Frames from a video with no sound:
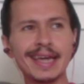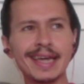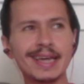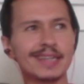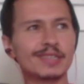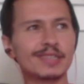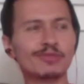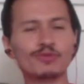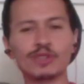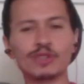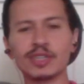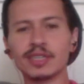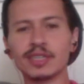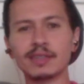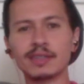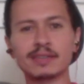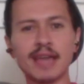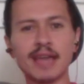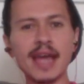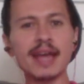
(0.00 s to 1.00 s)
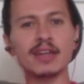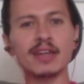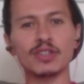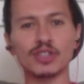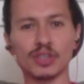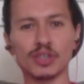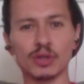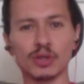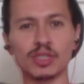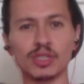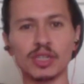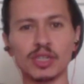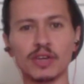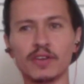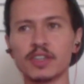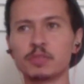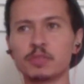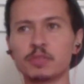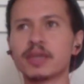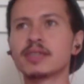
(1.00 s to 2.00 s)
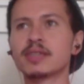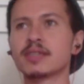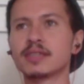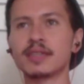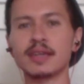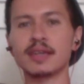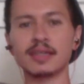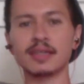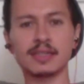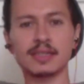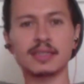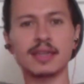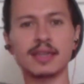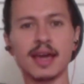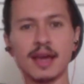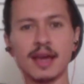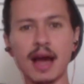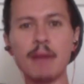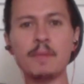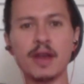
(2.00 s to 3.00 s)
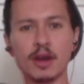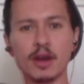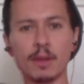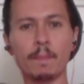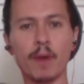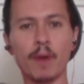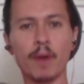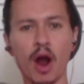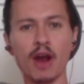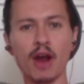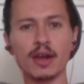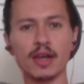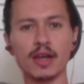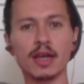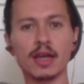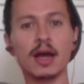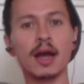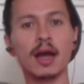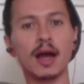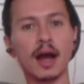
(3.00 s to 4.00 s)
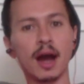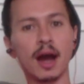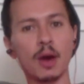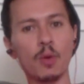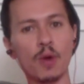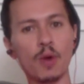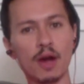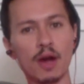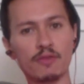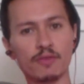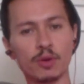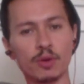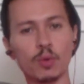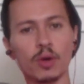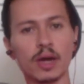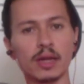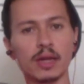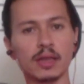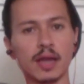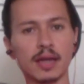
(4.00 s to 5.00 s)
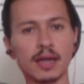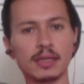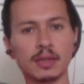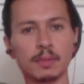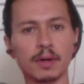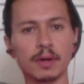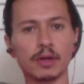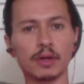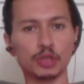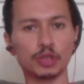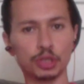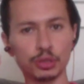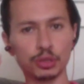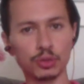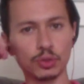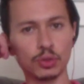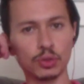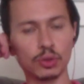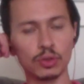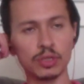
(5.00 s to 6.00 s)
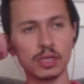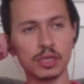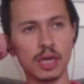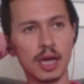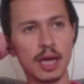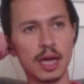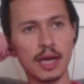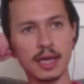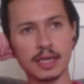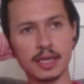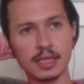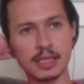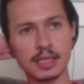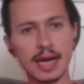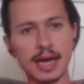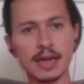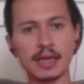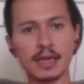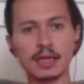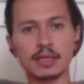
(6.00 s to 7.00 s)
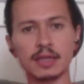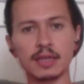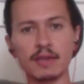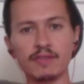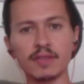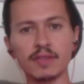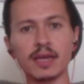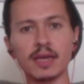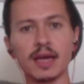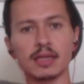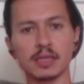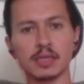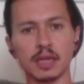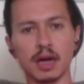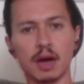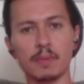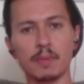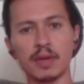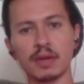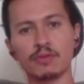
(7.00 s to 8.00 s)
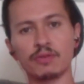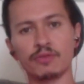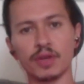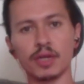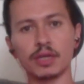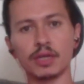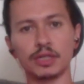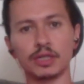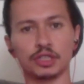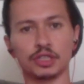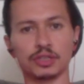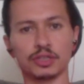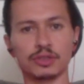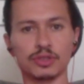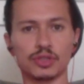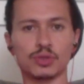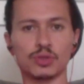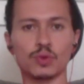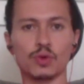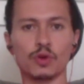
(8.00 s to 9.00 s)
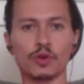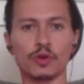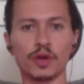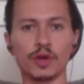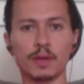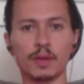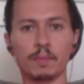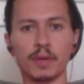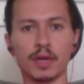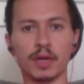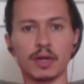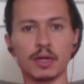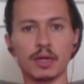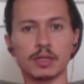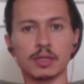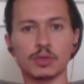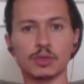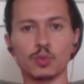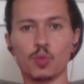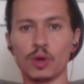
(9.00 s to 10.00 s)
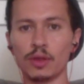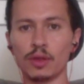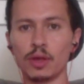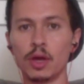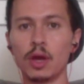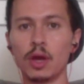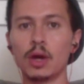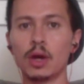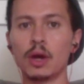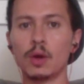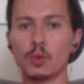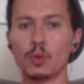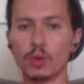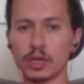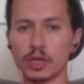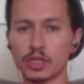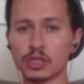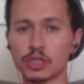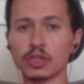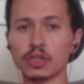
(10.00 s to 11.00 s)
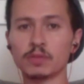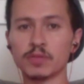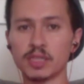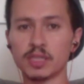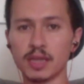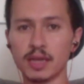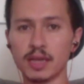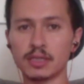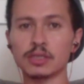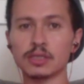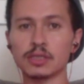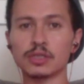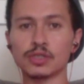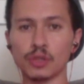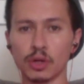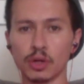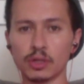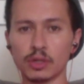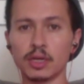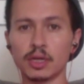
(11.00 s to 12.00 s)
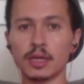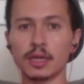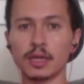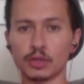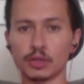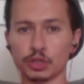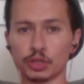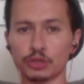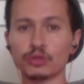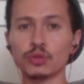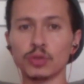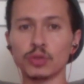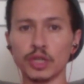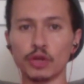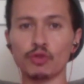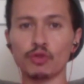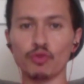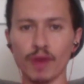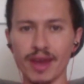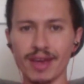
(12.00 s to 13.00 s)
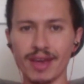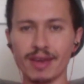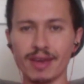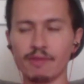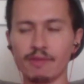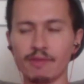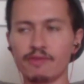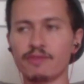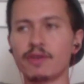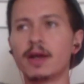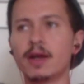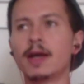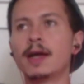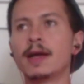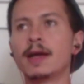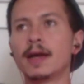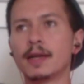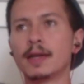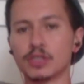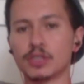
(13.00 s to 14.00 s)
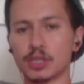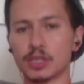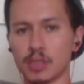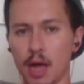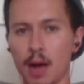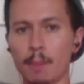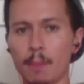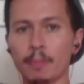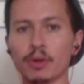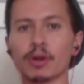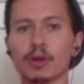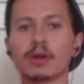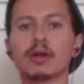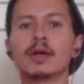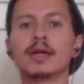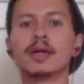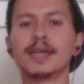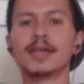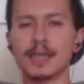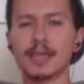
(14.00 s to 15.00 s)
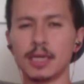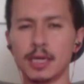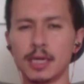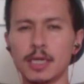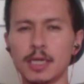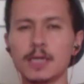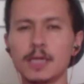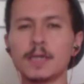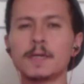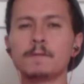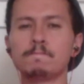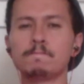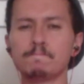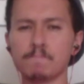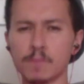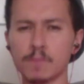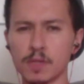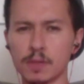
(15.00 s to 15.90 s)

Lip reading: he doesn't really take it so serious because at the end of the day, I'm here to party. However, what I liked about Jules is that he definitely has a coming of age in the story because when the circumstances start to get truly grave and somber, he,